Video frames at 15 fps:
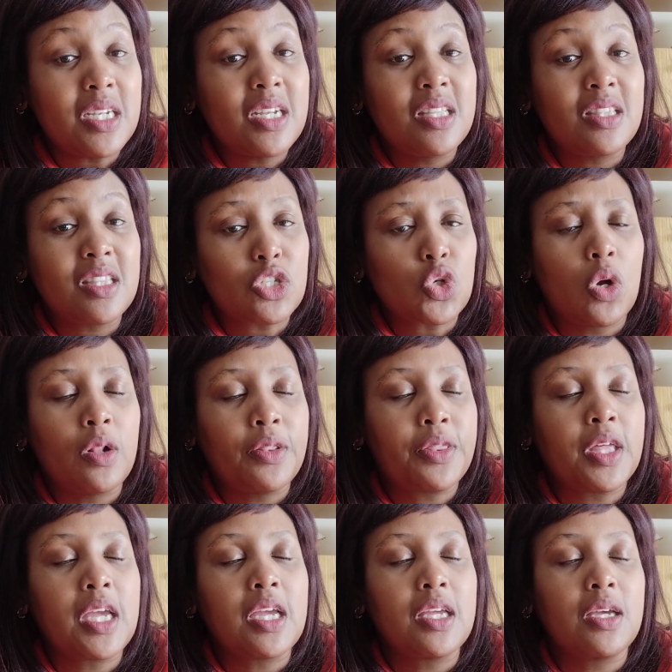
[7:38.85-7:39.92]
in this whole
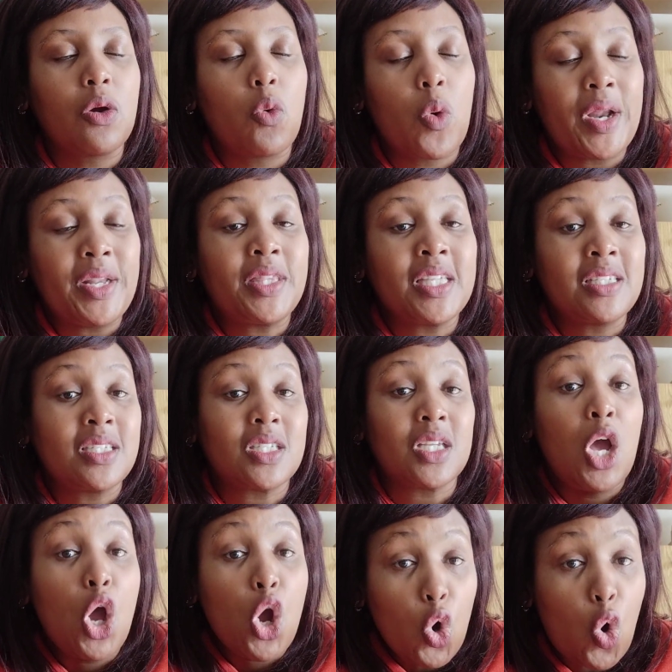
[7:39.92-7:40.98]
thing when things
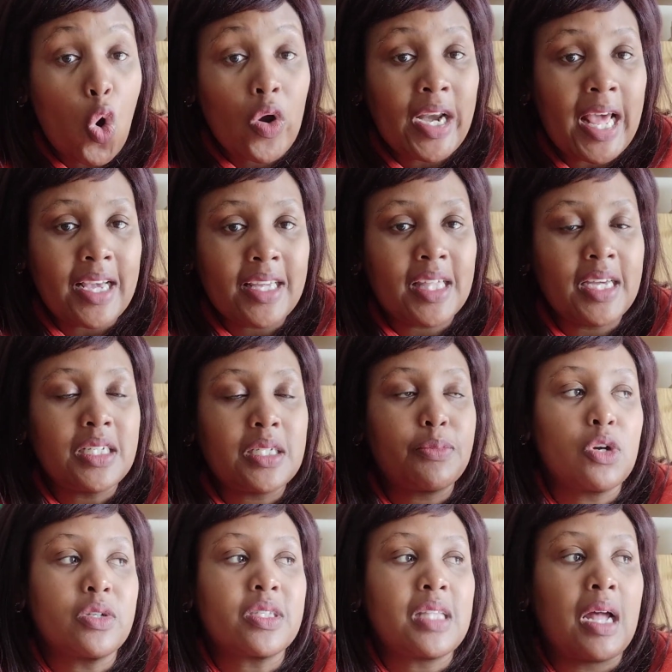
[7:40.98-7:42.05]
go like that,
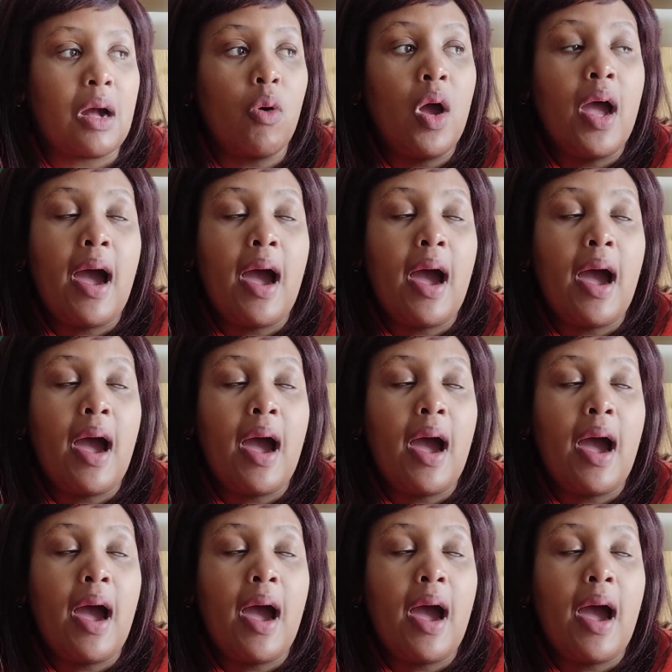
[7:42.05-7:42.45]
because now